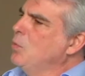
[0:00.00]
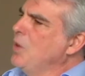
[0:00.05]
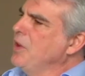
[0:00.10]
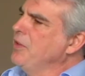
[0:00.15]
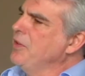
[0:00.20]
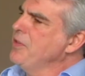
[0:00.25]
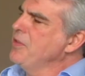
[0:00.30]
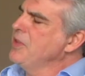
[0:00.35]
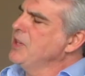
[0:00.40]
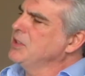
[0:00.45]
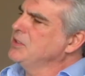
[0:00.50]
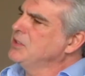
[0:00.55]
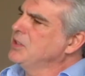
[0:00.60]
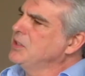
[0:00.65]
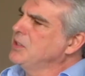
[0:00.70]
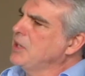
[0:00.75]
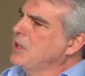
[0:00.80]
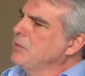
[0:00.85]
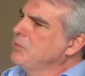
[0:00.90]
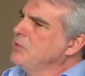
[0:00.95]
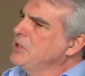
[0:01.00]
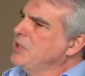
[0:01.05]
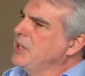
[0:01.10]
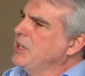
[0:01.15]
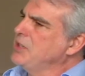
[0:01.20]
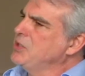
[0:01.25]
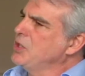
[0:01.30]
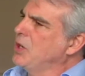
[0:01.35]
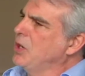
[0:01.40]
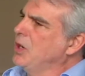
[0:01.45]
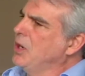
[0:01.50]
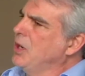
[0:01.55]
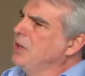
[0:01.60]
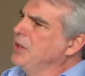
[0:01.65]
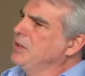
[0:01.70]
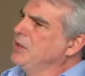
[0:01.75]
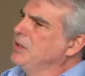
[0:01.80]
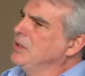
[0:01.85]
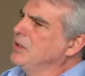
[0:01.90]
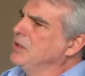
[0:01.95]
One of the things that W.H.
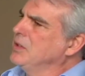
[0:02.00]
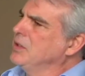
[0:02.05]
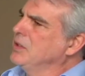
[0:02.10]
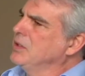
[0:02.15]
Auden